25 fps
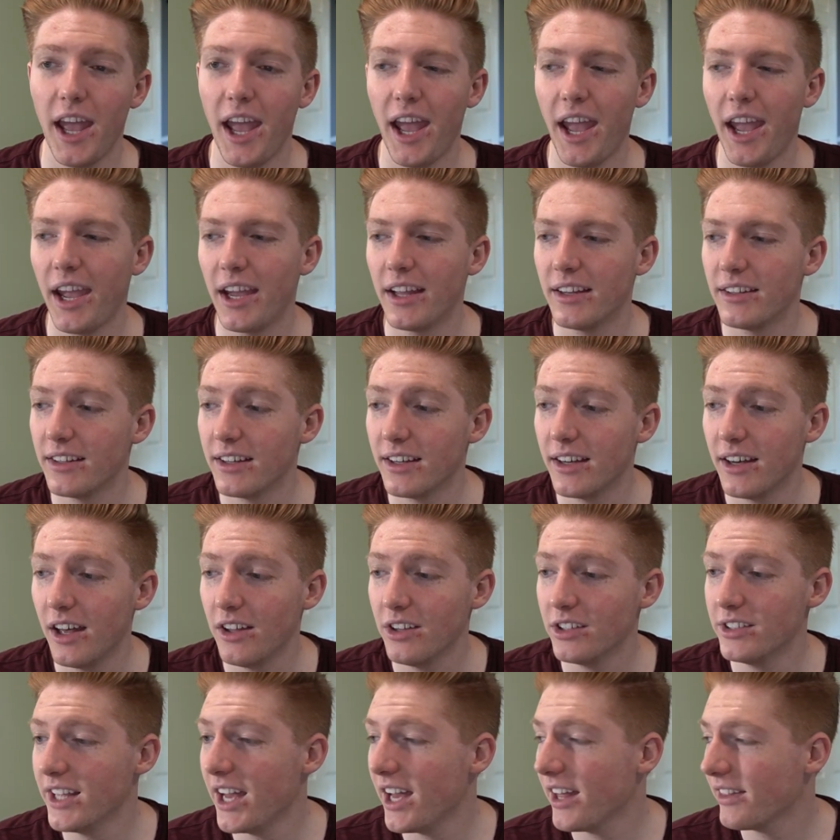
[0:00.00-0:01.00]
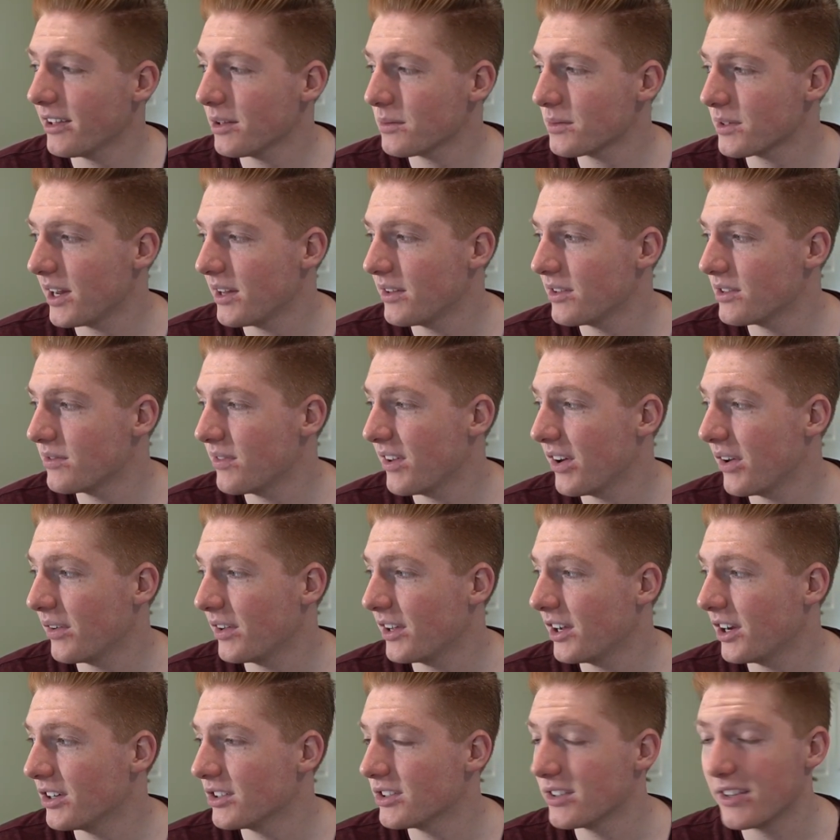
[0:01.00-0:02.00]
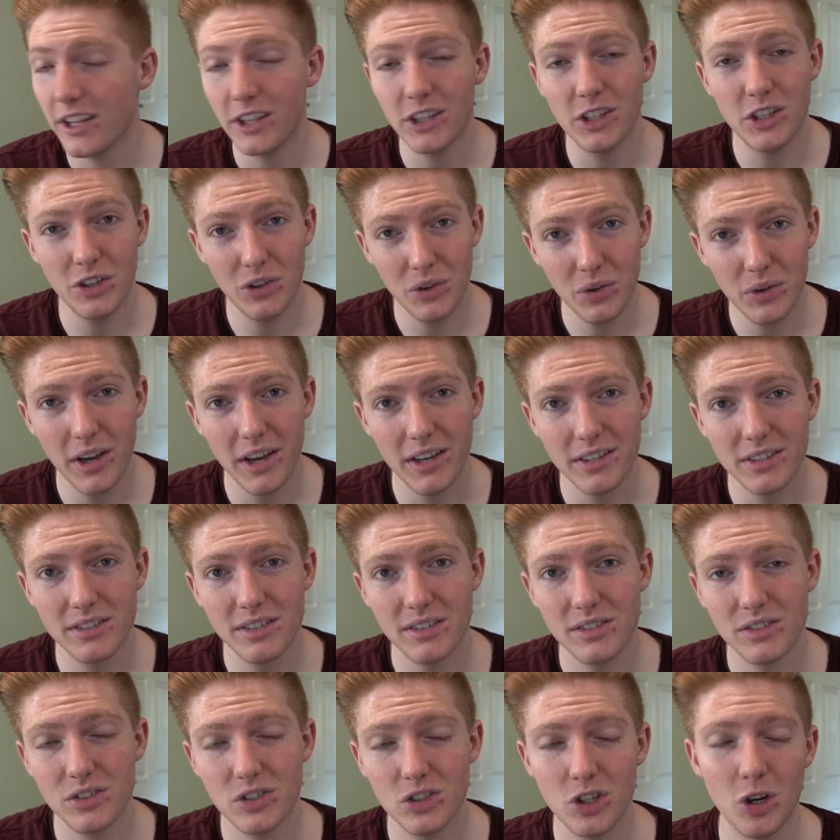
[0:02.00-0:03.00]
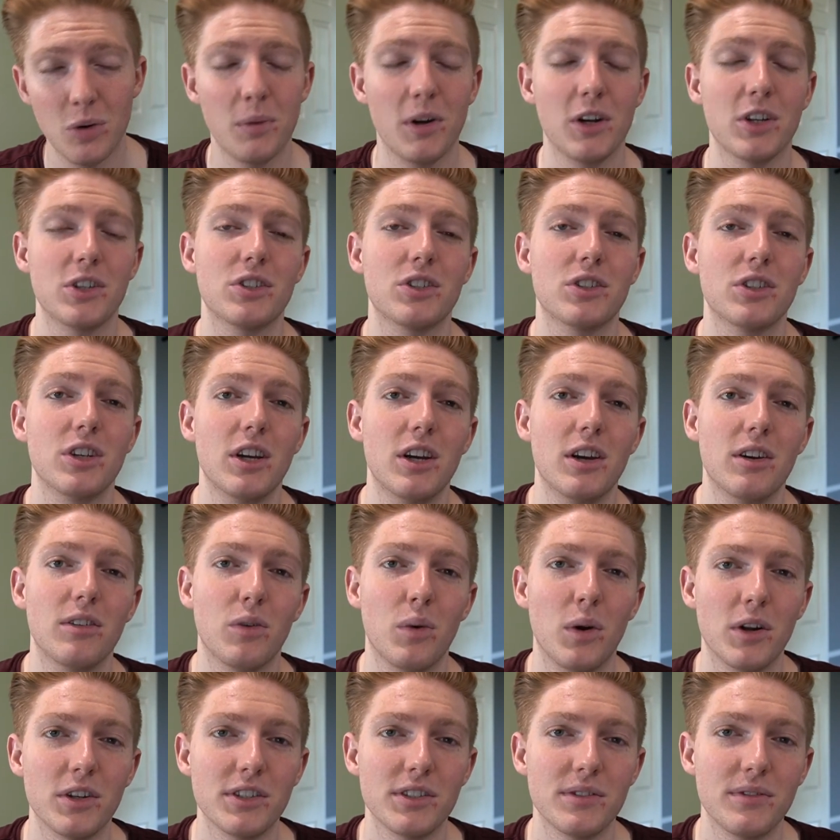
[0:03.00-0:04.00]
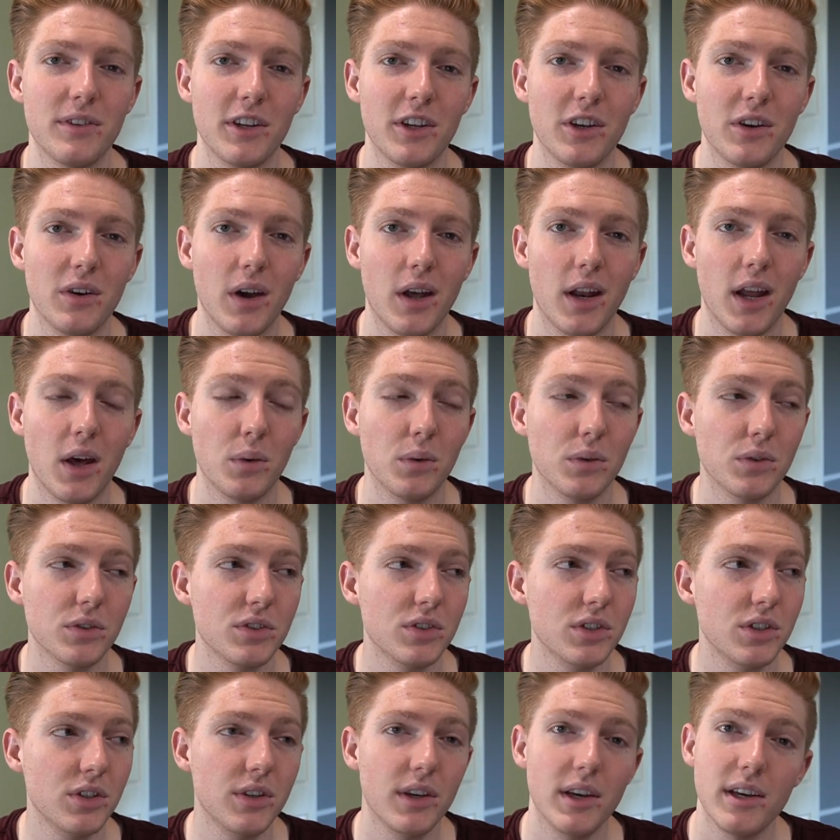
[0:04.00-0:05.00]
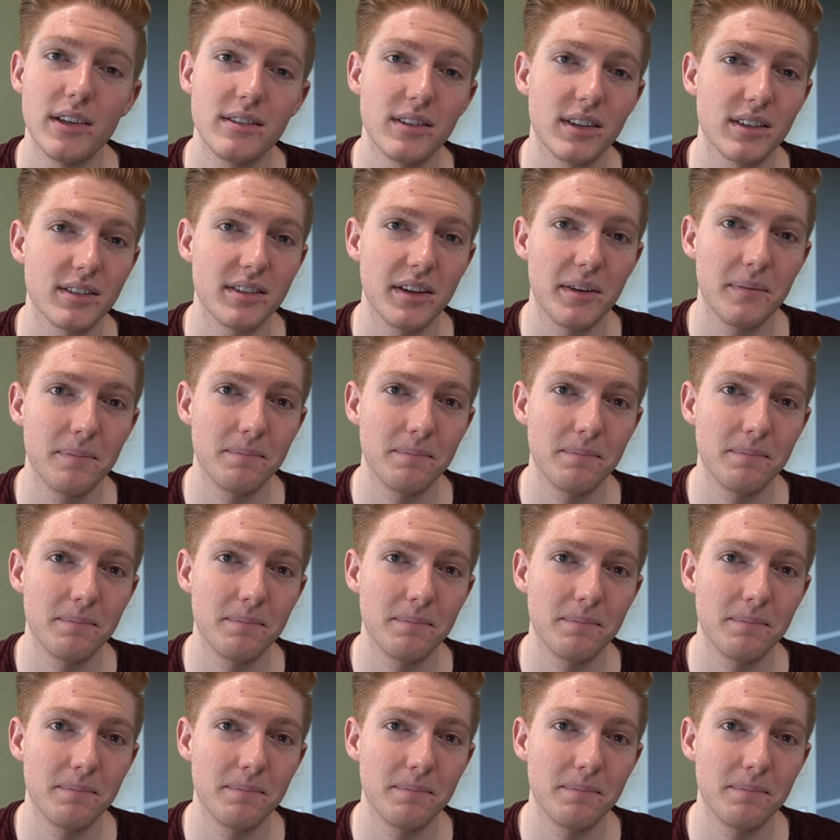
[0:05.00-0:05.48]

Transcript: And other than that, I think I'm just gonna end this video here. So thank you guys so much for watching this video, and I will see you guys next time.